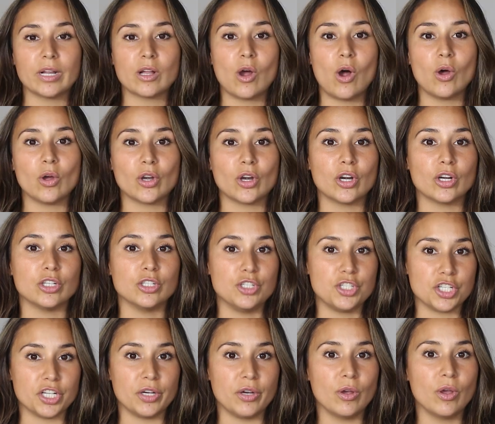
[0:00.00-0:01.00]
to call her
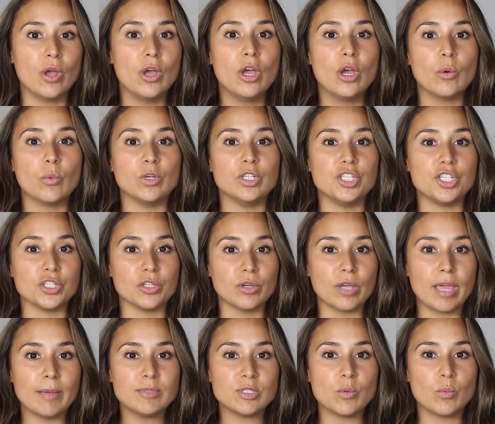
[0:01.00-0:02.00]
Jill. When Jill
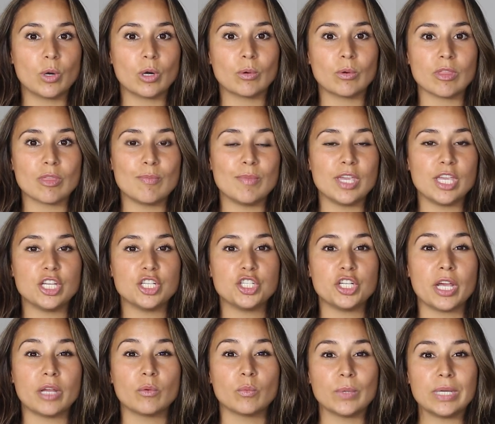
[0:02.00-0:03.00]
came to work with me,
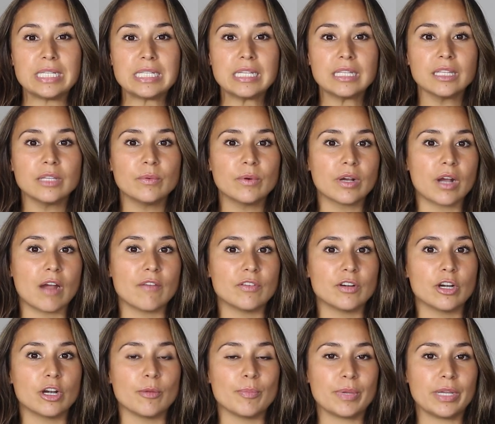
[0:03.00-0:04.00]
she had recently
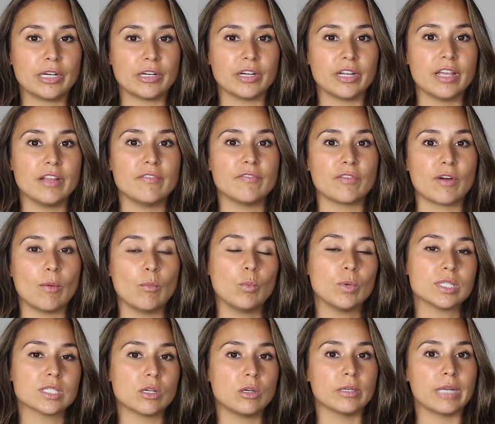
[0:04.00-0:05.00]
recovered her period from
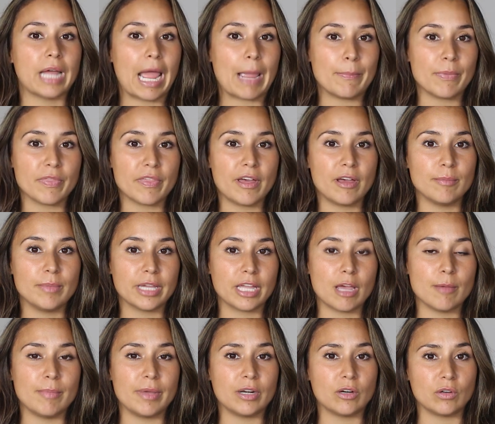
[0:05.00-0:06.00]
what's called hypothalamic
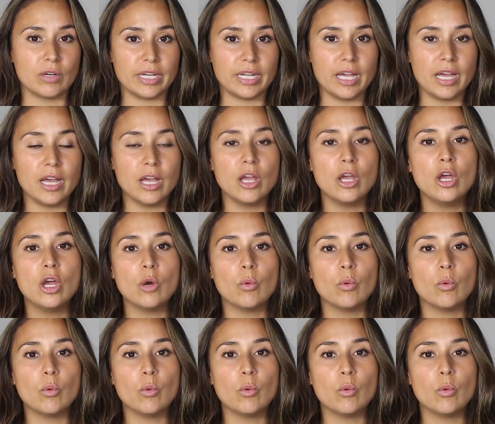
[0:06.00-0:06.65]
amenorrhea,